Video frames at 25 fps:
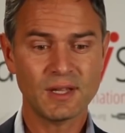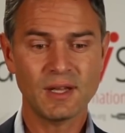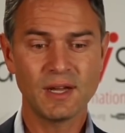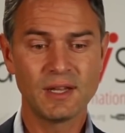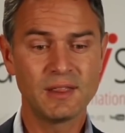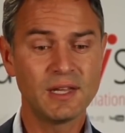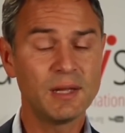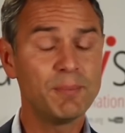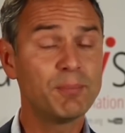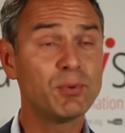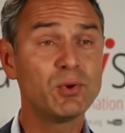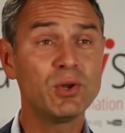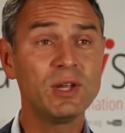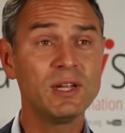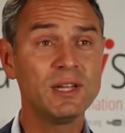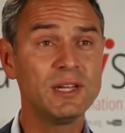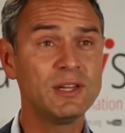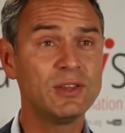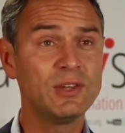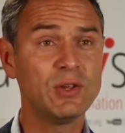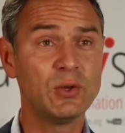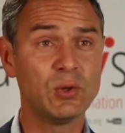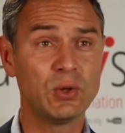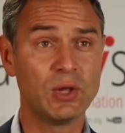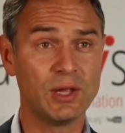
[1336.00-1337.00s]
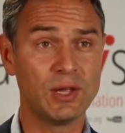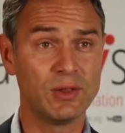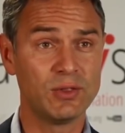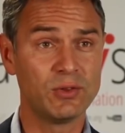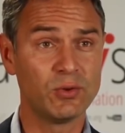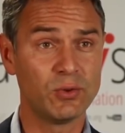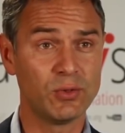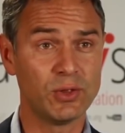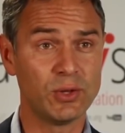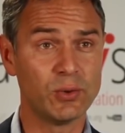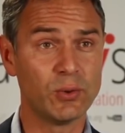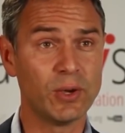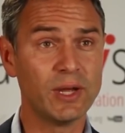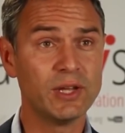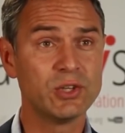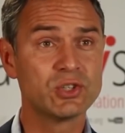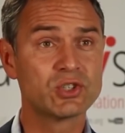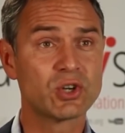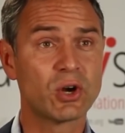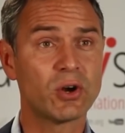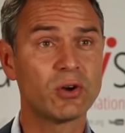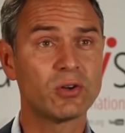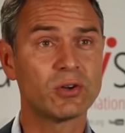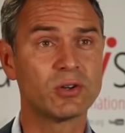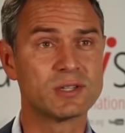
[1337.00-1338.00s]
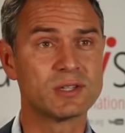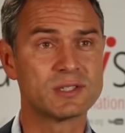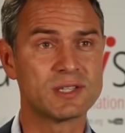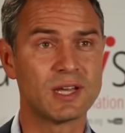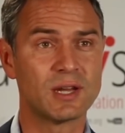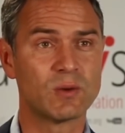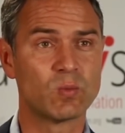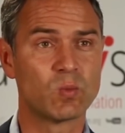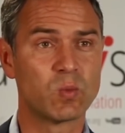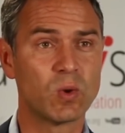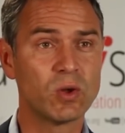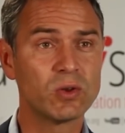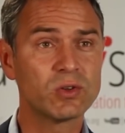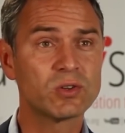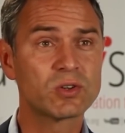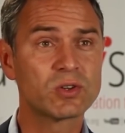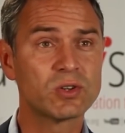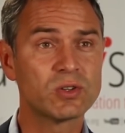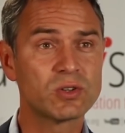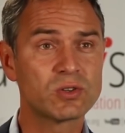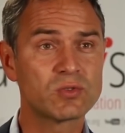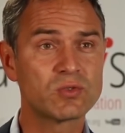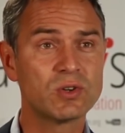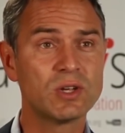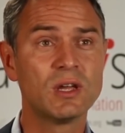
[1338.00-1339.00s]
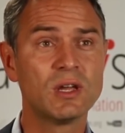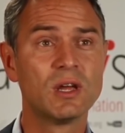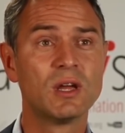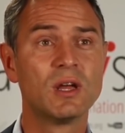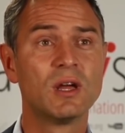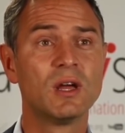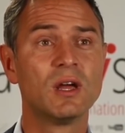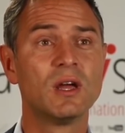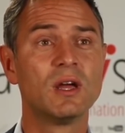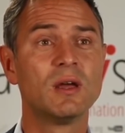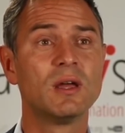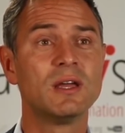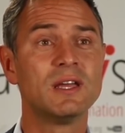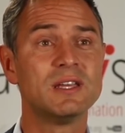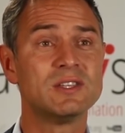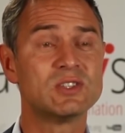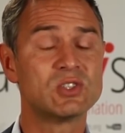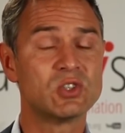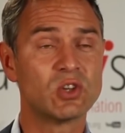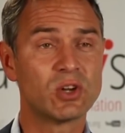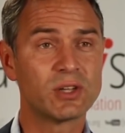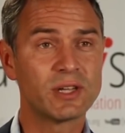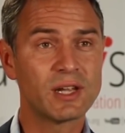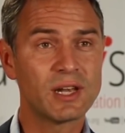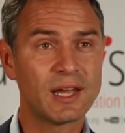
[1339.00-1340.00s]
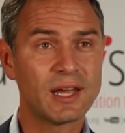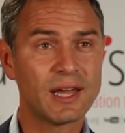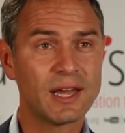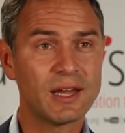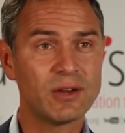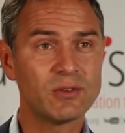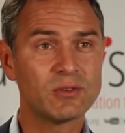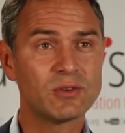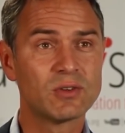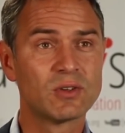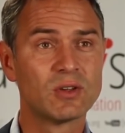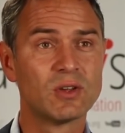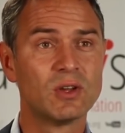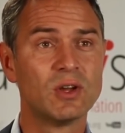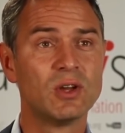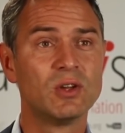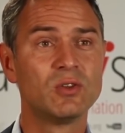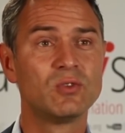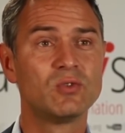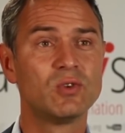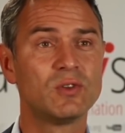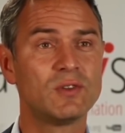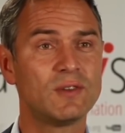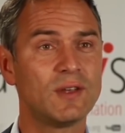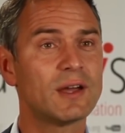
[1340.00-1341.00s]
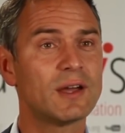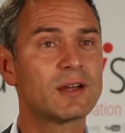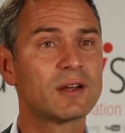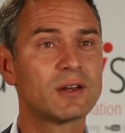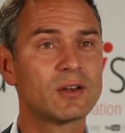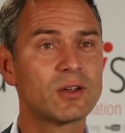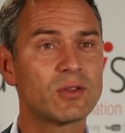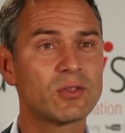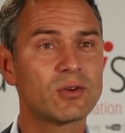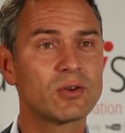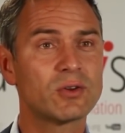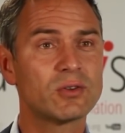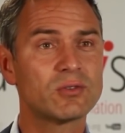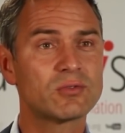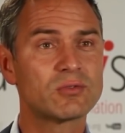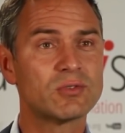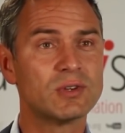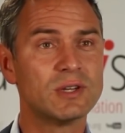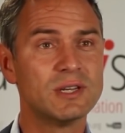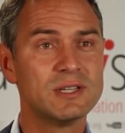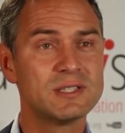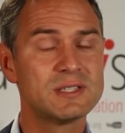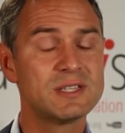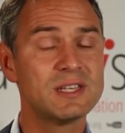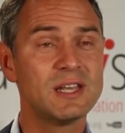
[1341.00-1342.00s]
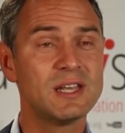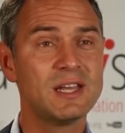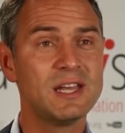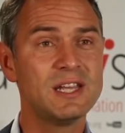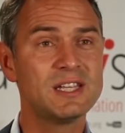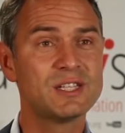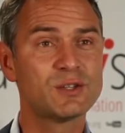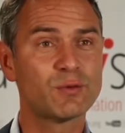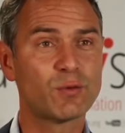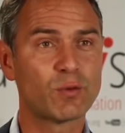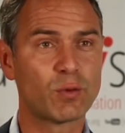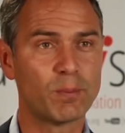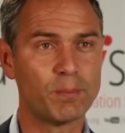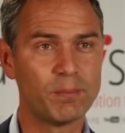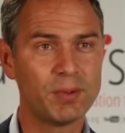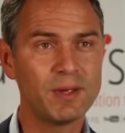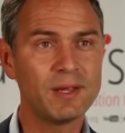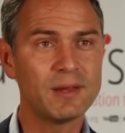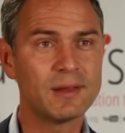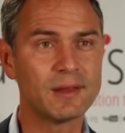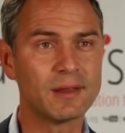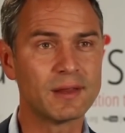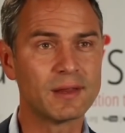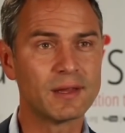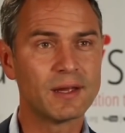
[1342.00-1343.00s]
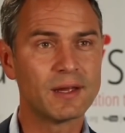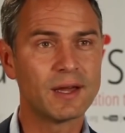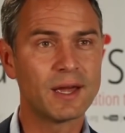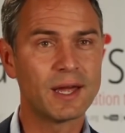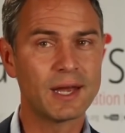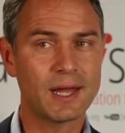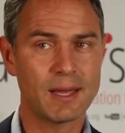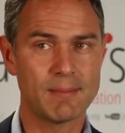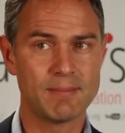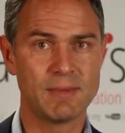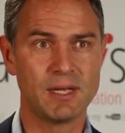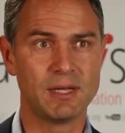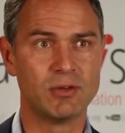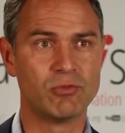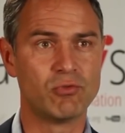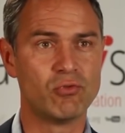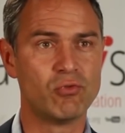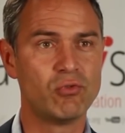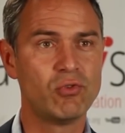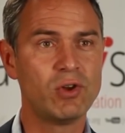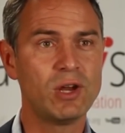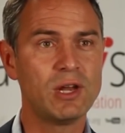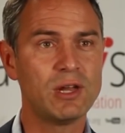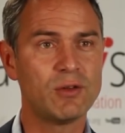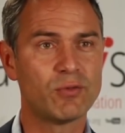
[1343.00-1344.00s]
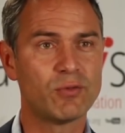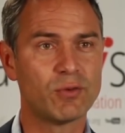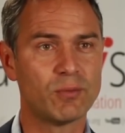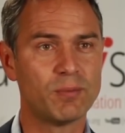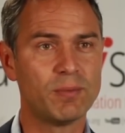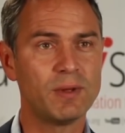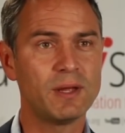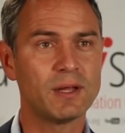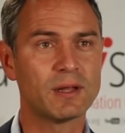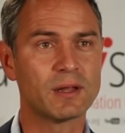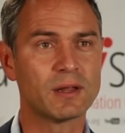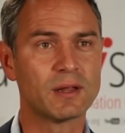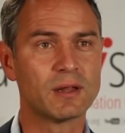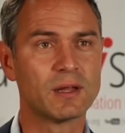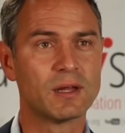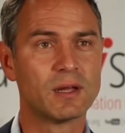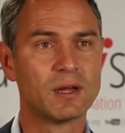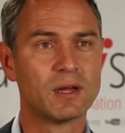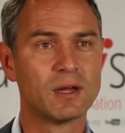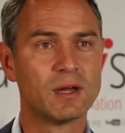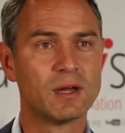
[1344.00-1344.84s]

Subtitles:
And they put it into the UN Charter and said one country is not allowed to attack another country. It's forbidden, and I mean really forbidden.